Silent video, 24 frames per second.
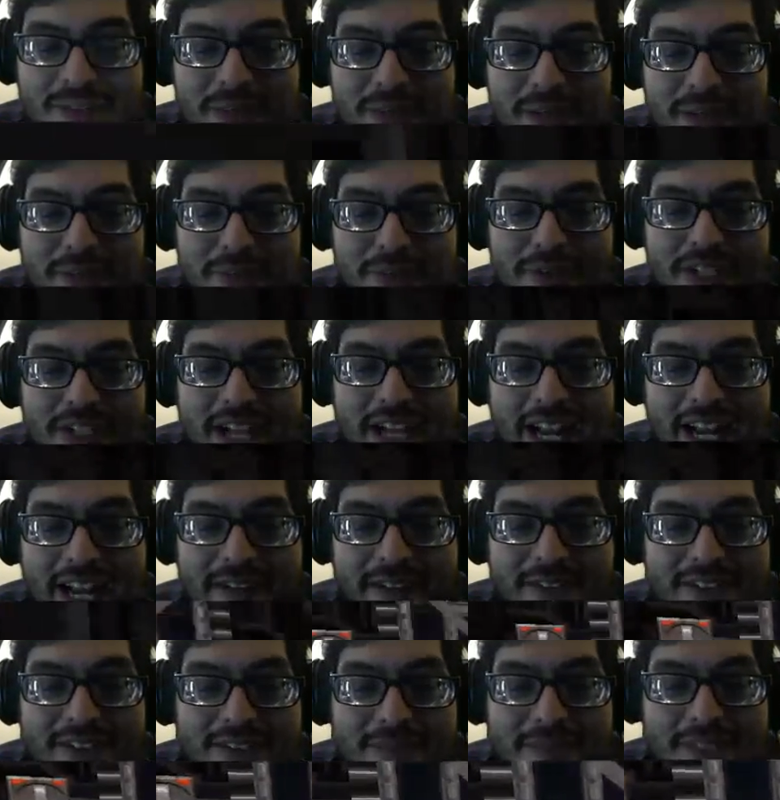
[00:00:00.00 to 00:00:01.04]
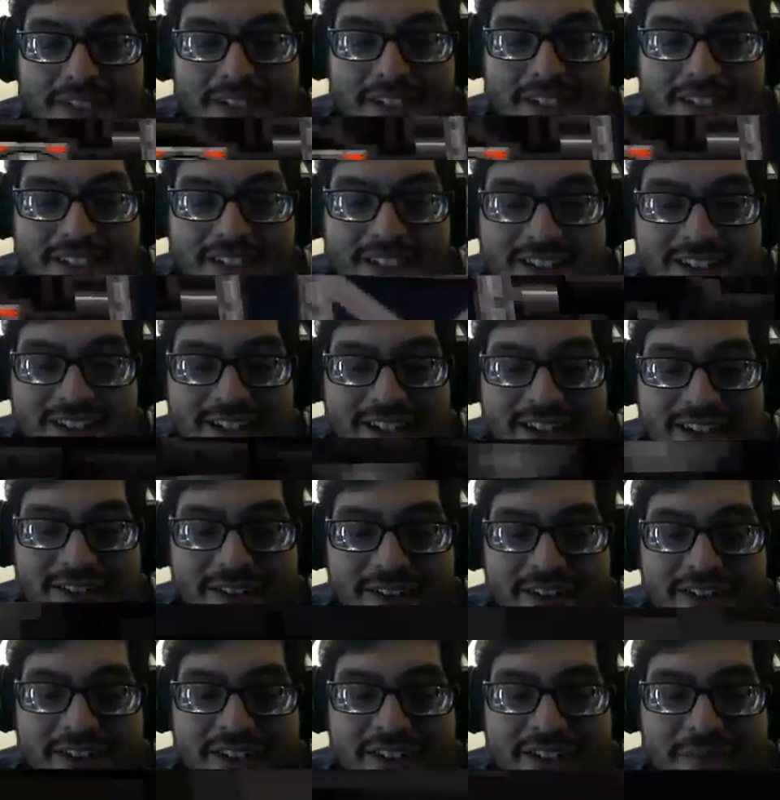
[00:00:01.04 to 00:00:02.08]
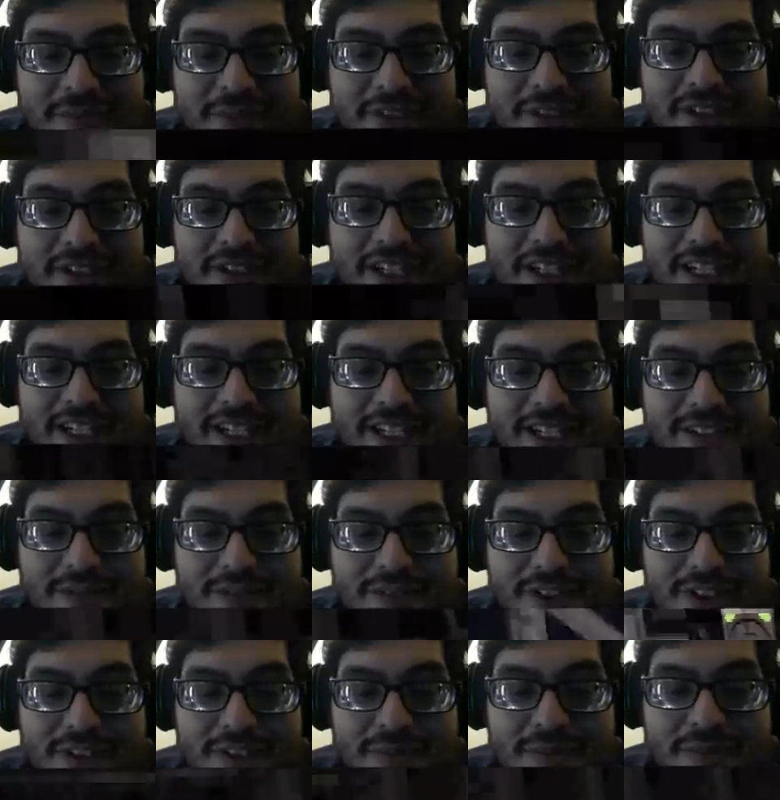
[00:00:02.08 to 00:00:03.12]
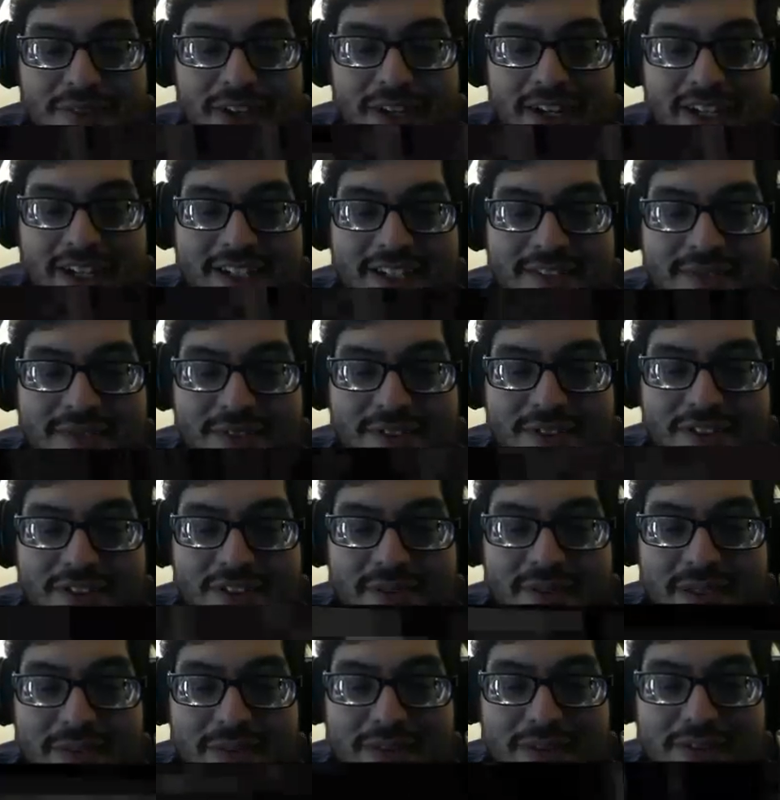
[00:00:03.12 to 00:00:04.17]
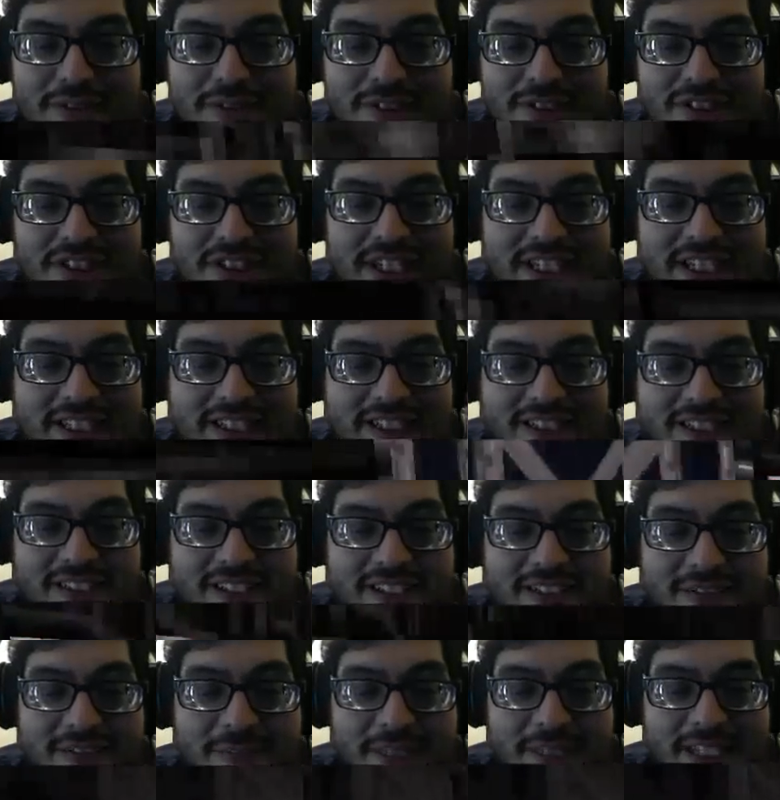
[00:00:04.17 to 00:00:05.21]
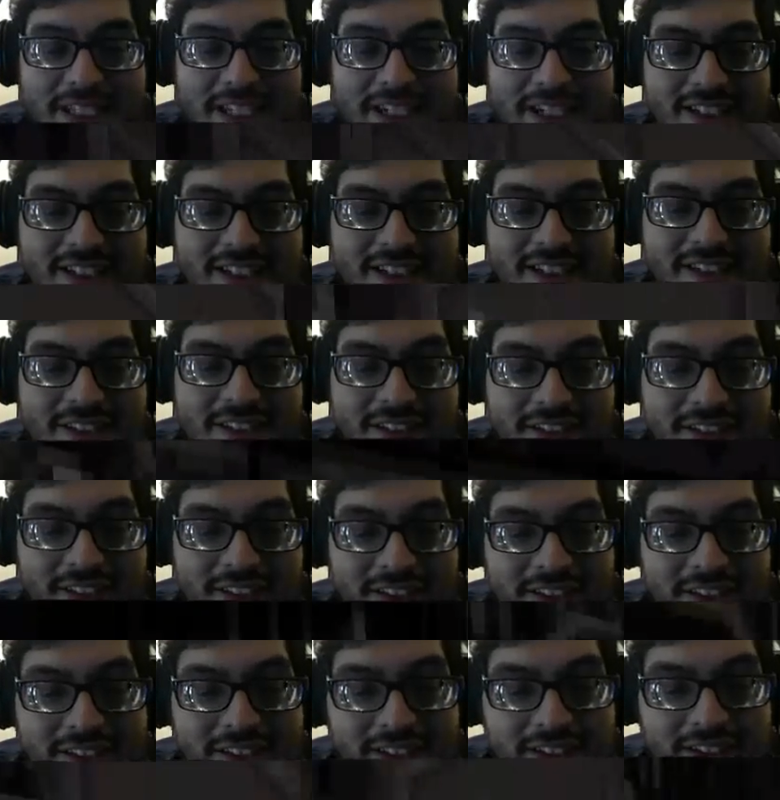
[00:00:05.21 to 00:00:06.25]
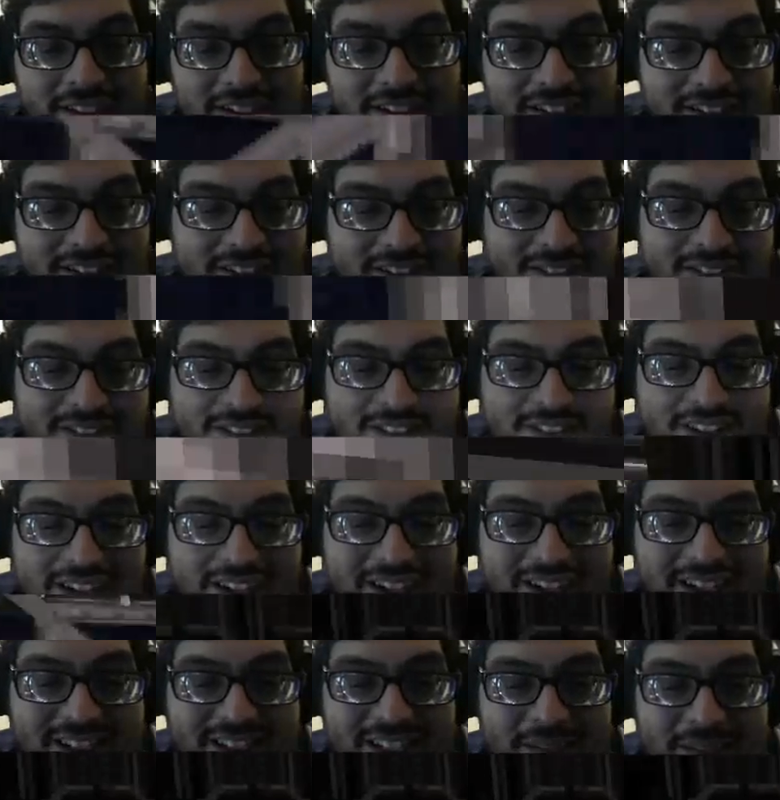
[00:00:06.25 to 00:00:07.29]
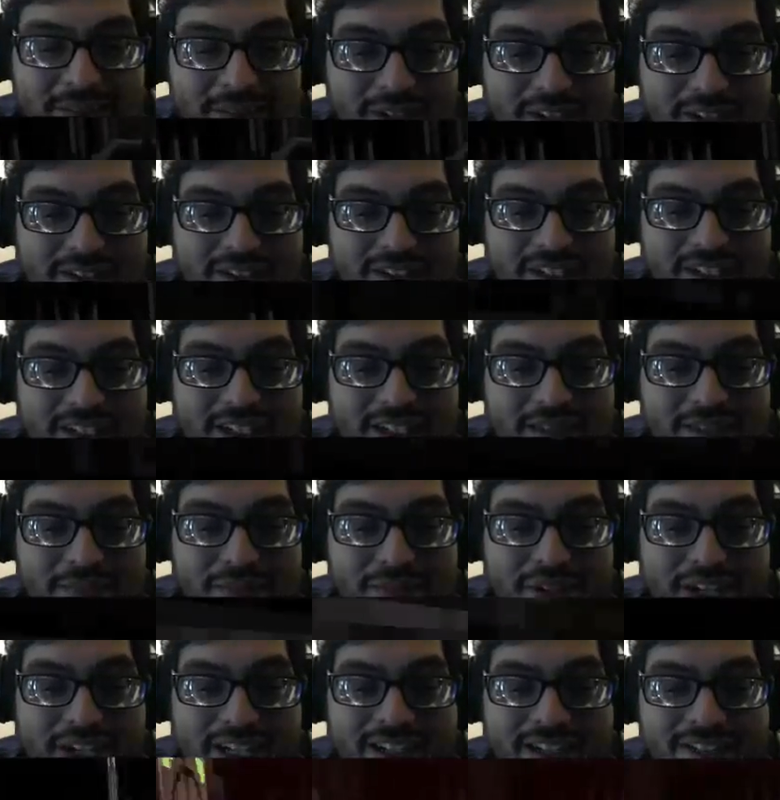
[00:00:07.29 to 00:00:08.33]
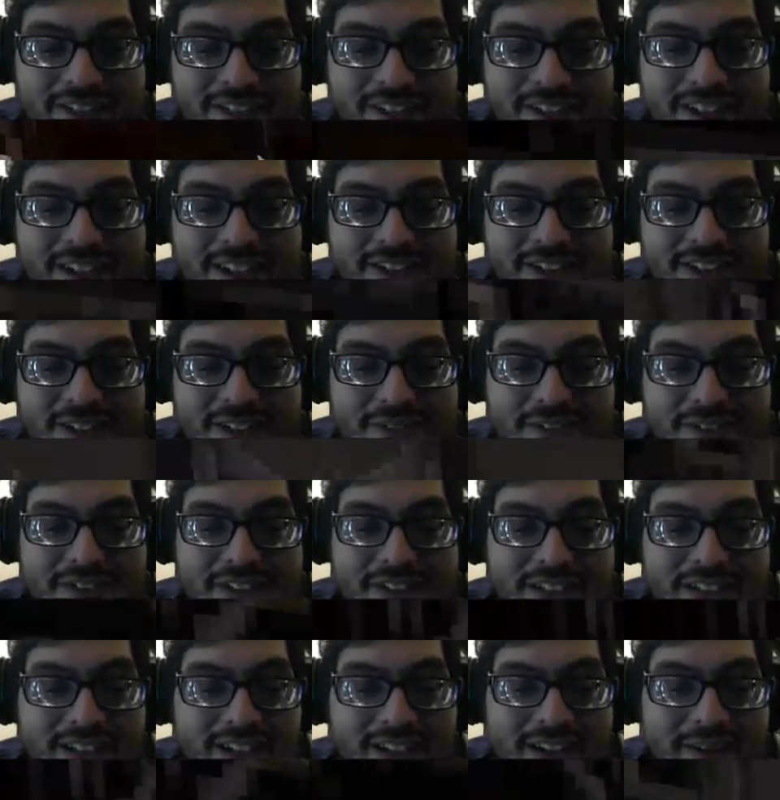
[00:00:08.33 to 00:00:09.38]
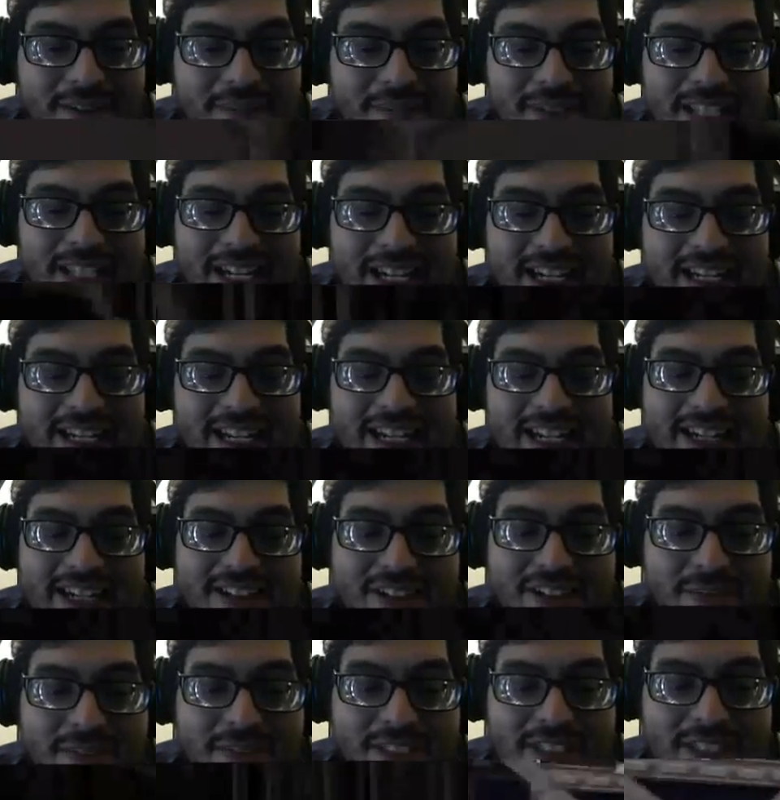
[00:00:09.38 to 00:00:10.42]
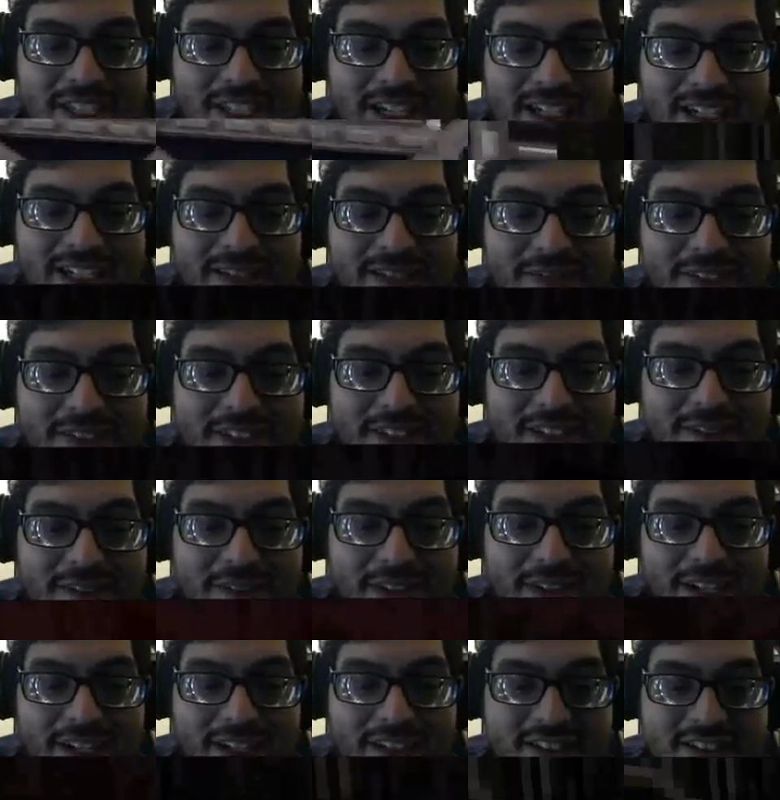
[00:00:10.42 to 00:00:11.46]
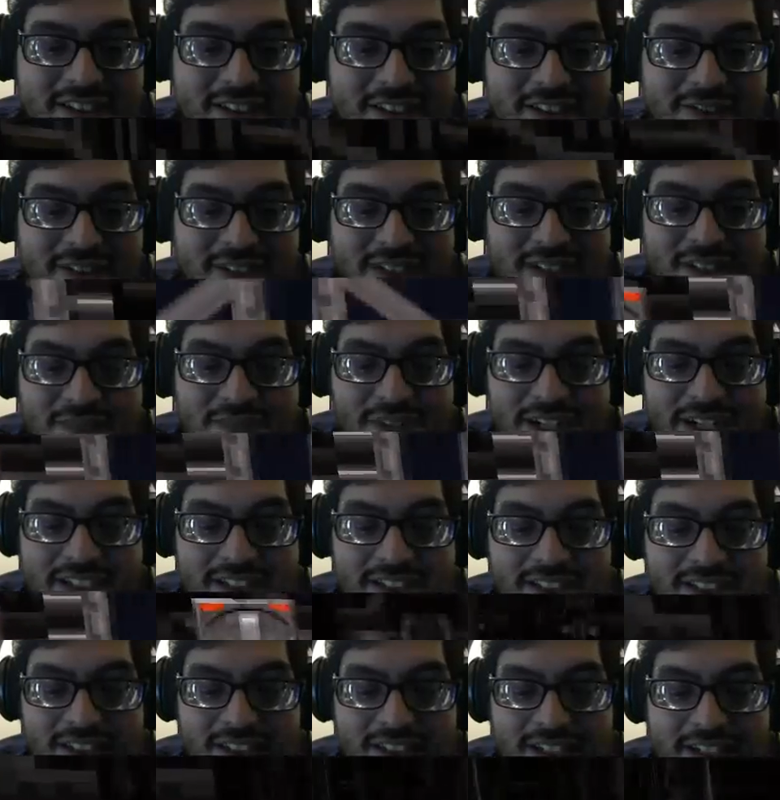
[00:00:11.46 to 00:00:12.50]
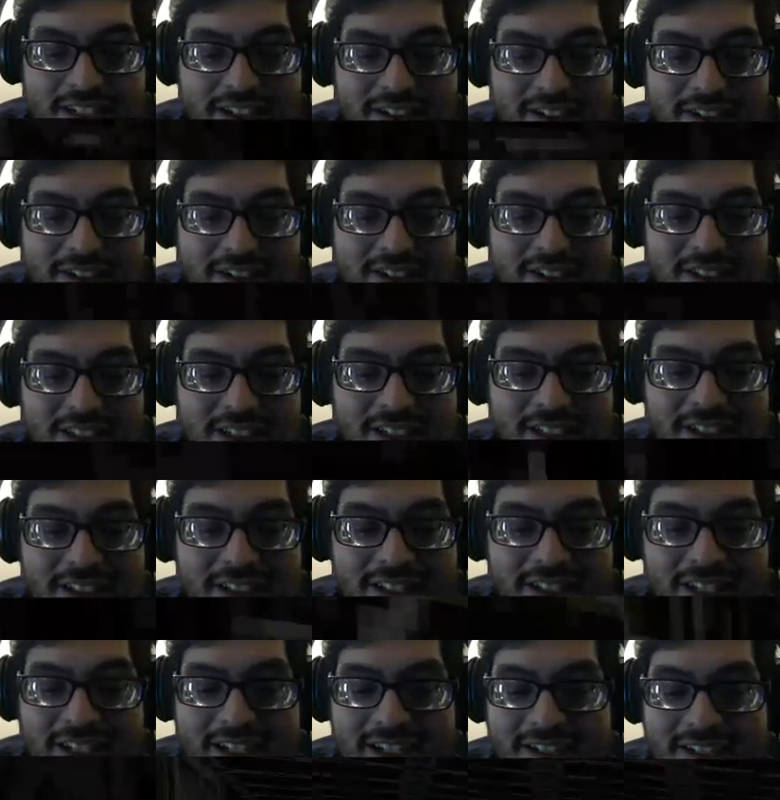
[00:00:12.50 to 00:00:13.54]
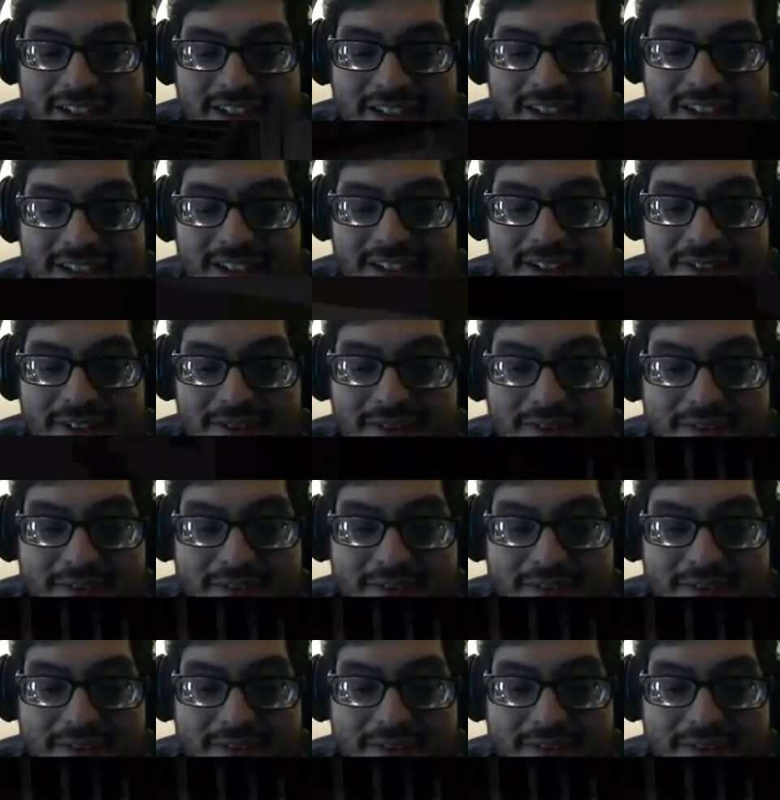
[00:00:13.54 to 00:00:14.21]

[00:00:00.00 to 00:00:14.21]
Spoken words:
probably wouldn't have it. It'd be like, well, the community would provide for the people who are sick. You know, that would be the idea. Except on like a planet-wide level. But then again, it could be said that with advances in technology, that